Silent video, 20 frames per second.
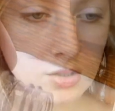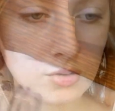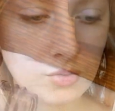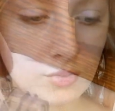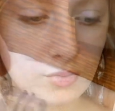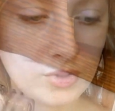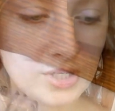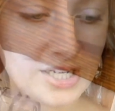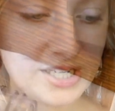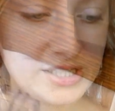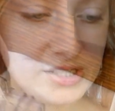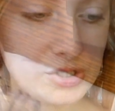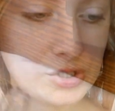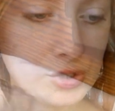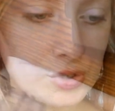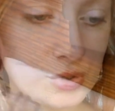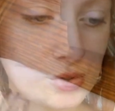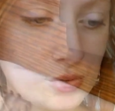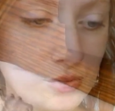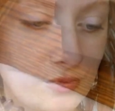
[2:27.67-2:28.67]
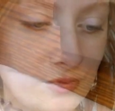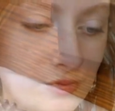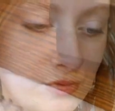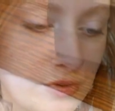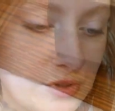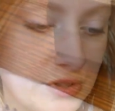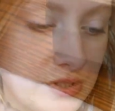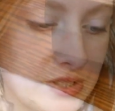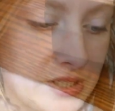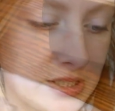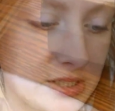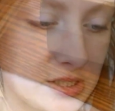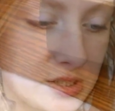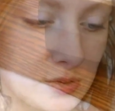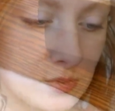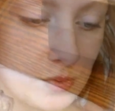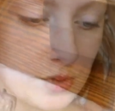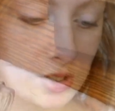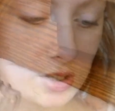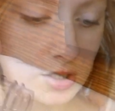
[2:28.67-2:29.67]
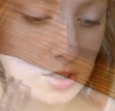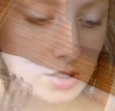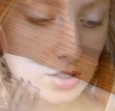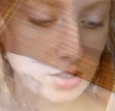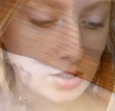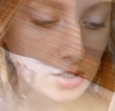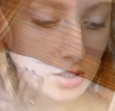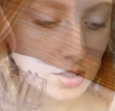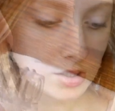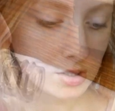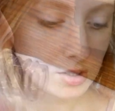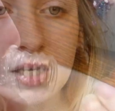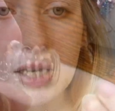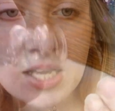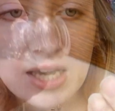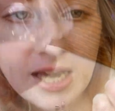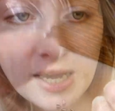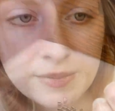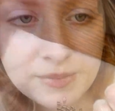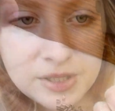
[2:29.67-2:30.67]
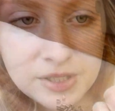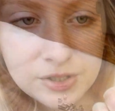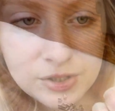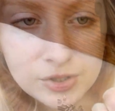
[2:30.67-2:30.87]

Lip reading: What I do for this one, I'm going to